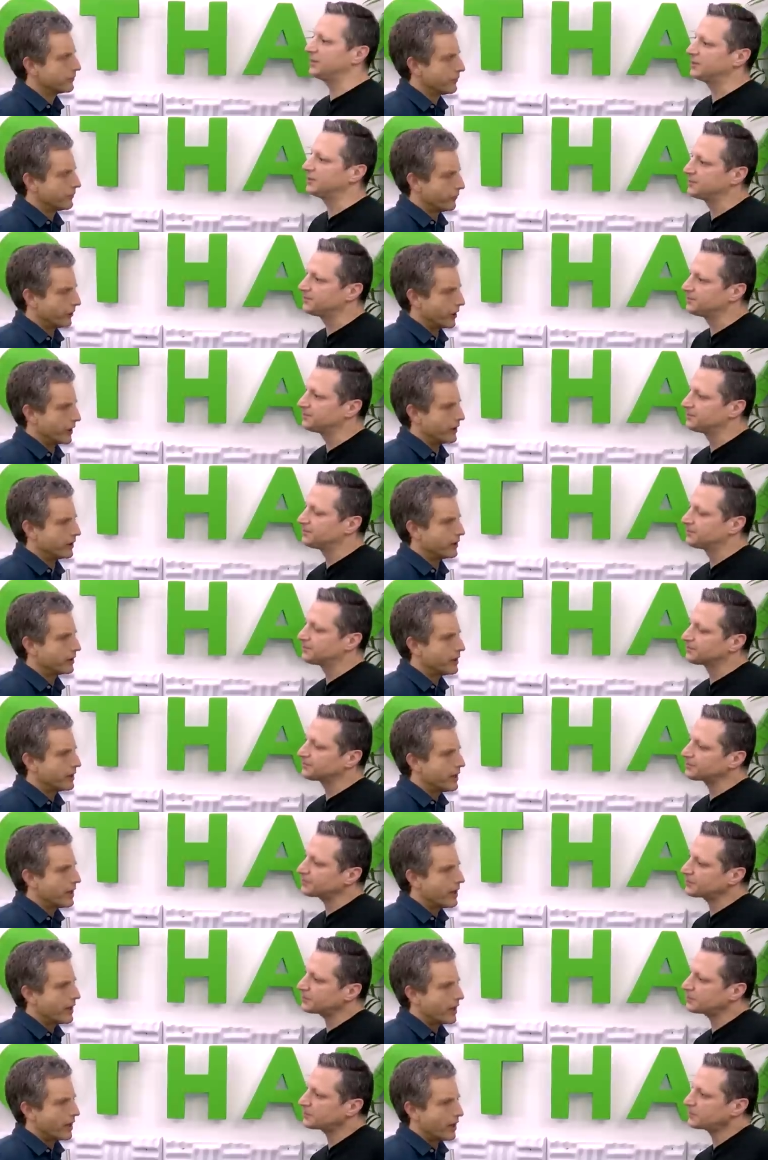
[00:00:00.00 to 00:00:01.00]
Speaker 1: Right.
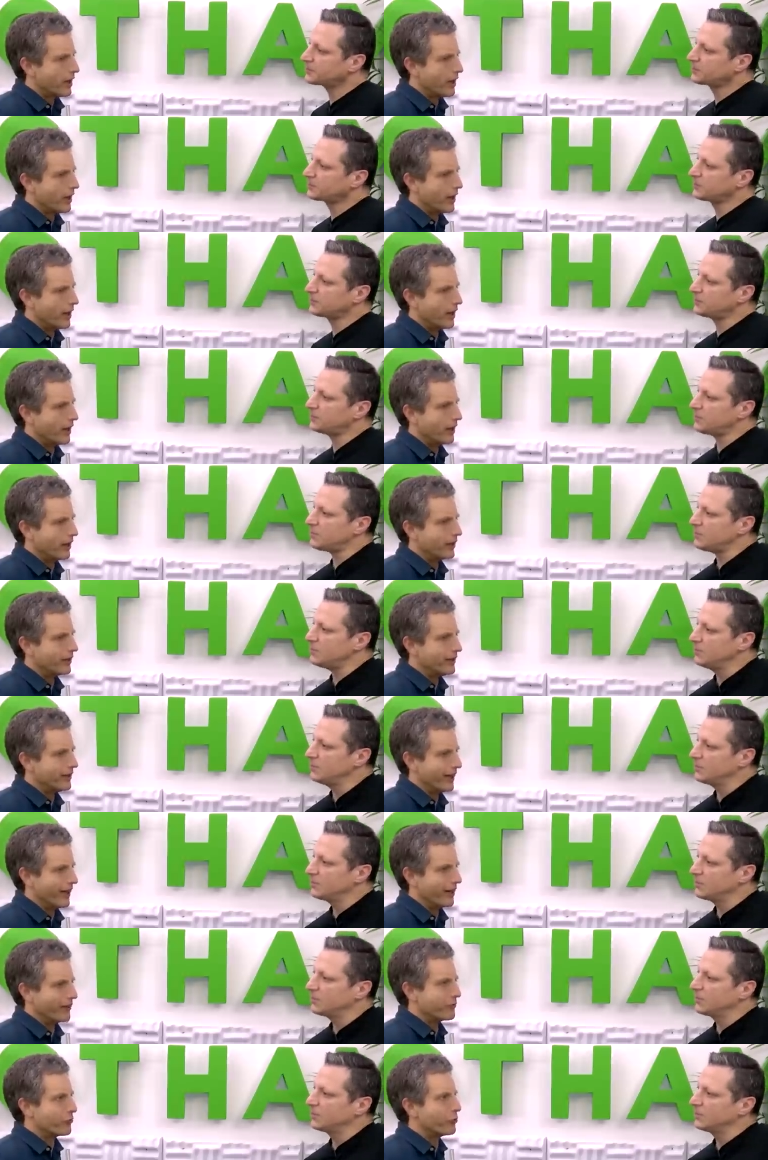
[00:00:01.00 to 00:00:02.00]
Uh,
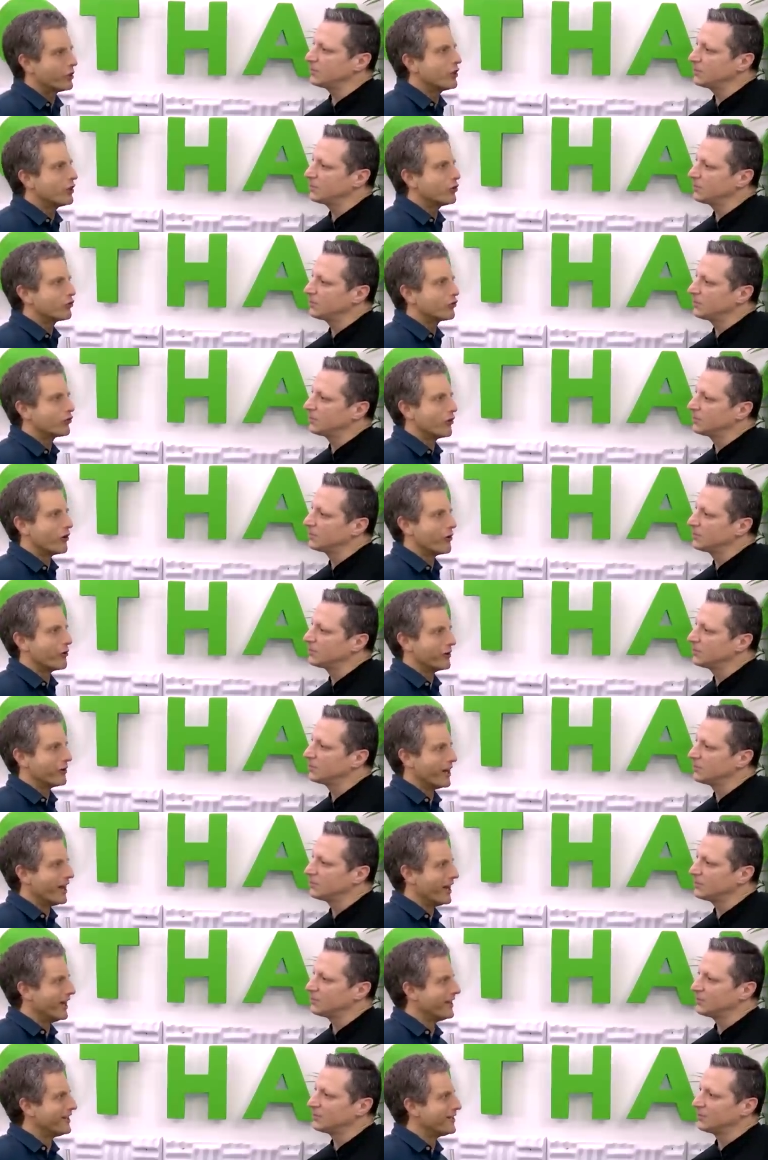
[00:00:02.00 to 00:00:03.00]
yeah, we could go in
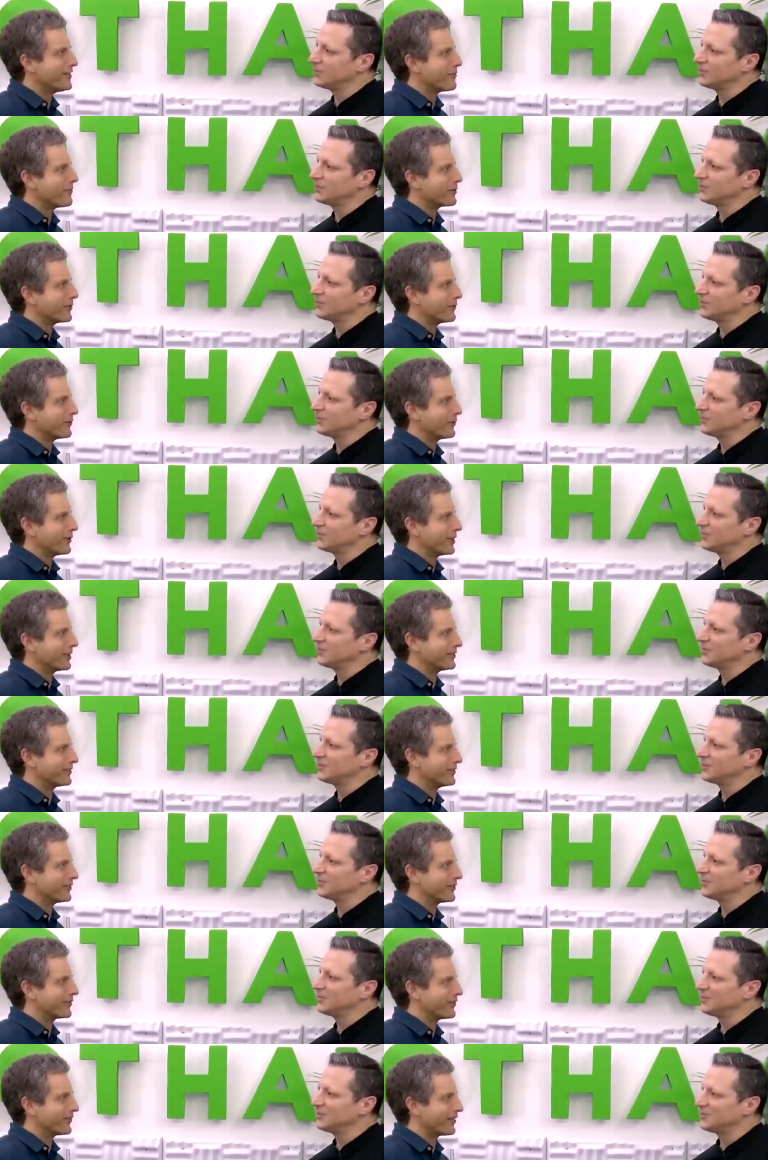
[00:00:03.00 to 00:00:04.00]
any number of
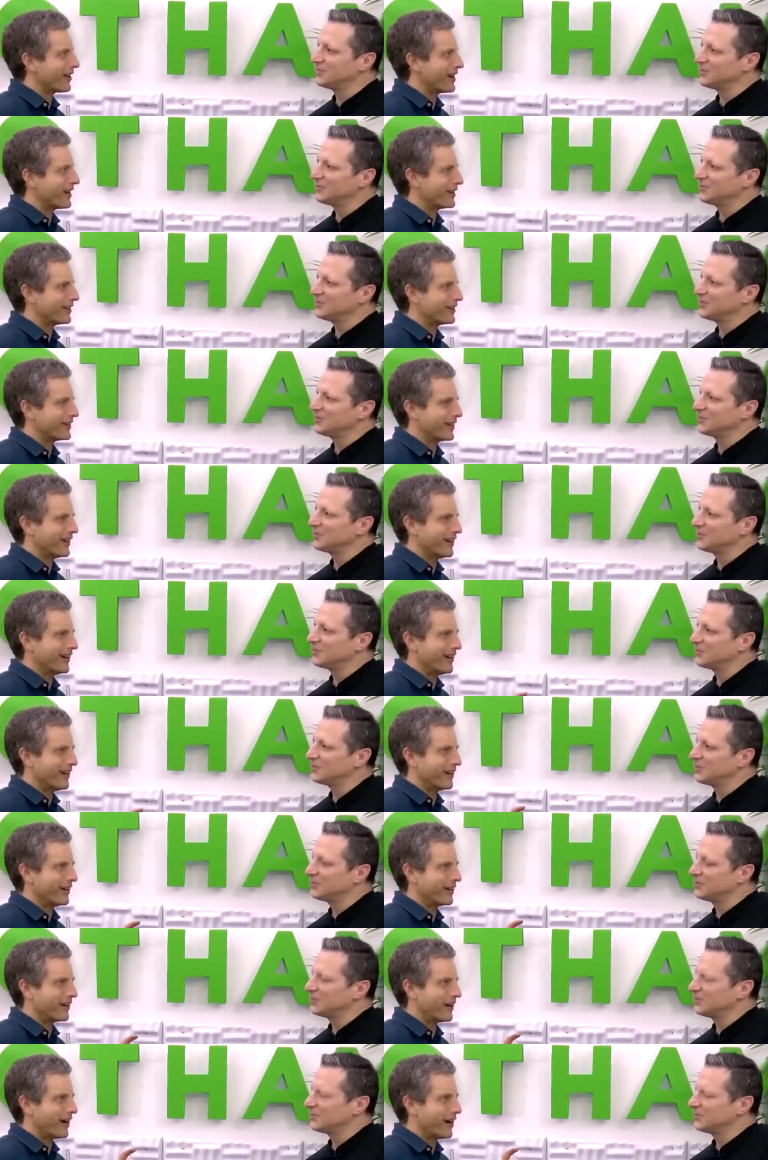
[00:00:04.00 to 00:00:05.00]
directions because I
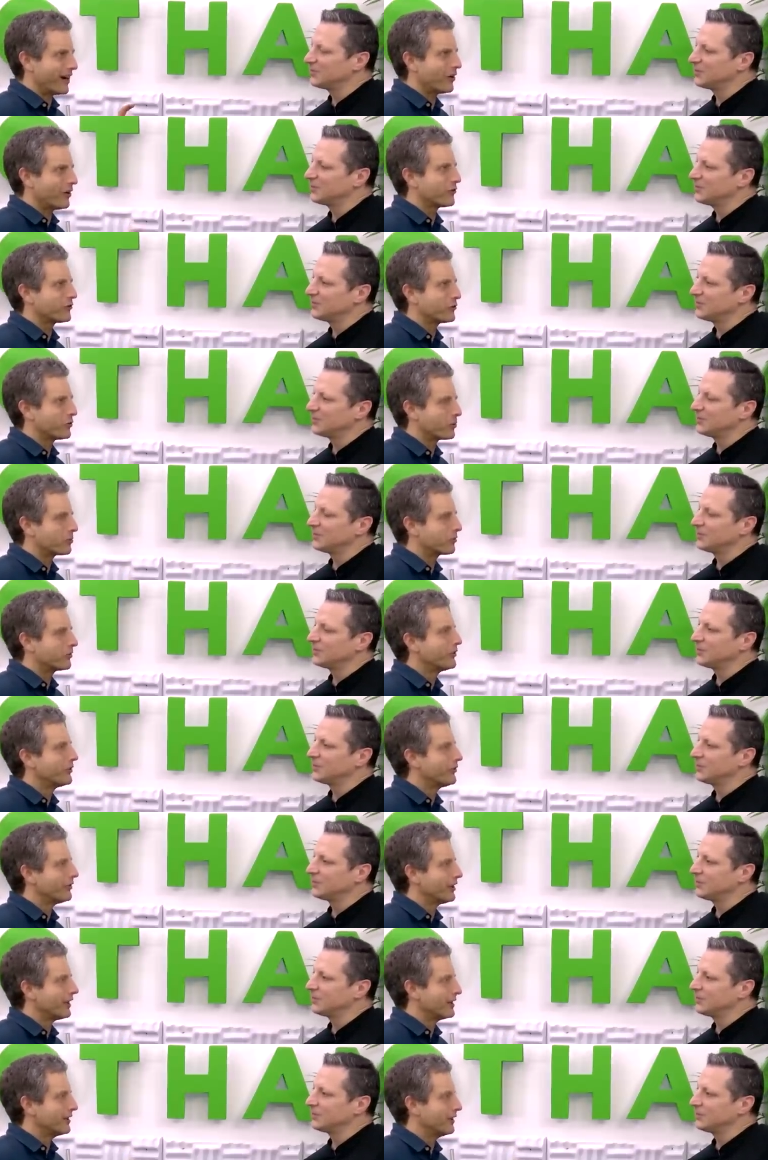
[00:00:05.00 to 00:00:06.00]
uh, I also
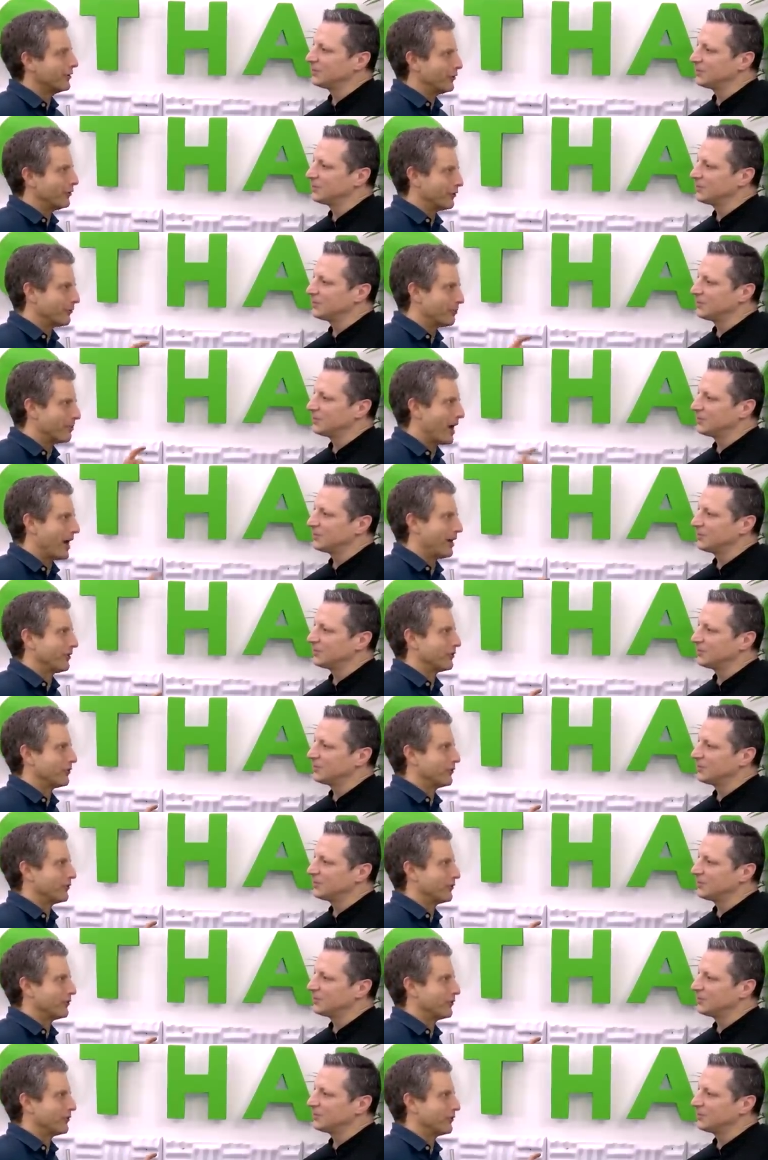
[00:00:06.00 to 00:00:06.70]
appreciate the use of passive